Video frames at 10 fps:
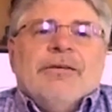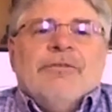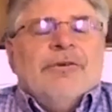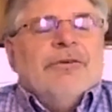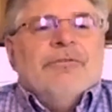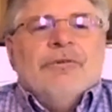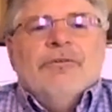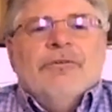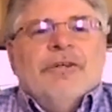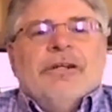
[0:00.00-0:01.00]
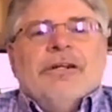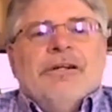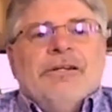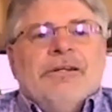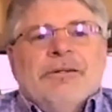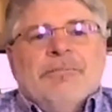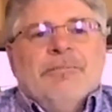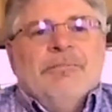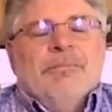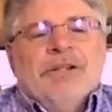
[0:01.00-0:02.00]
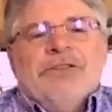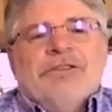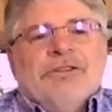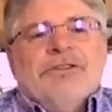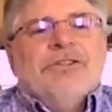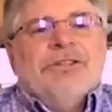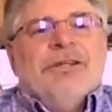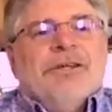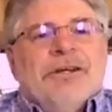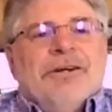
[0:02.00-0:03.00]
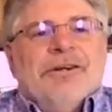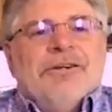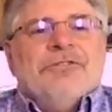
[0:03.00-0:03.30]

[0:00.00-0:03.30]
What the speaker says: I've heard of roving buses on a